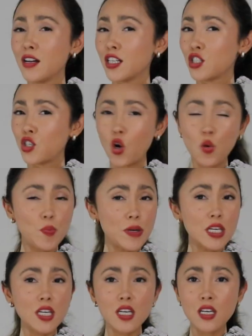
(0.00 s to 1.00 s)

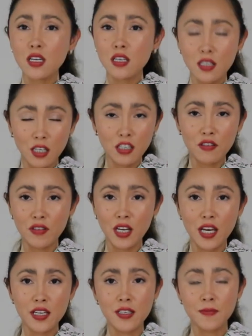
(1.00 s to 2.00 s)
taupey, kind of
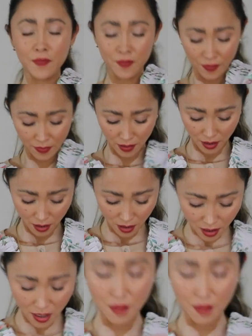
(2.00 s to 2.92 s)
like the